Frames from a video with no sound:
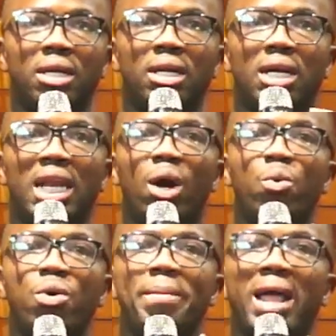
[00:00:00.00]
that we
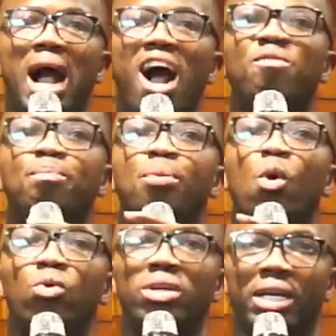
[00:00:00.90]
may have
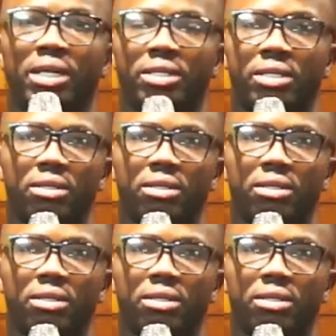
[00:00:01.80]
boldness